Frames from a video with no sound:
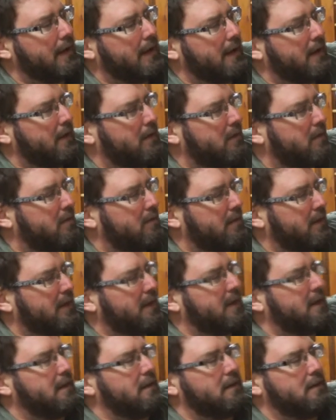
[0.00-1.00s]
and
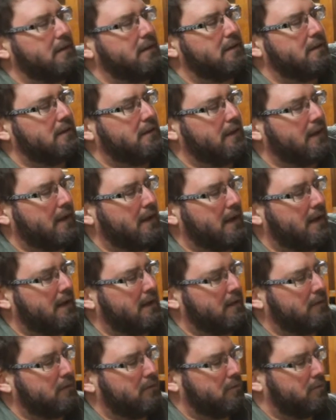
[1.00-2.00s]
thickened,
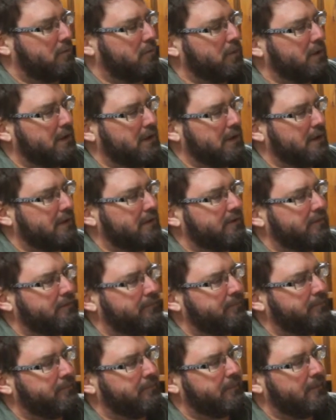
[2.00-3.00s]
and really,
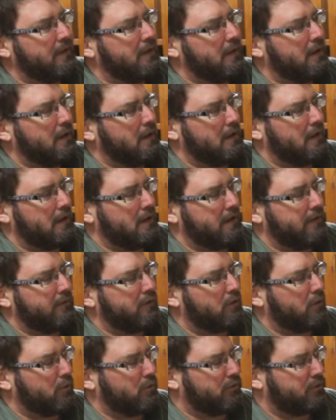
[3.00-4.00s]

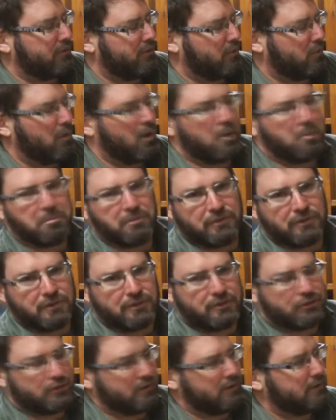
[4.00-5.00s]
even though it's in the wrong
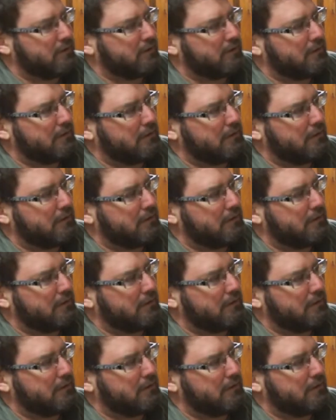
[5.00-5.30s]
position,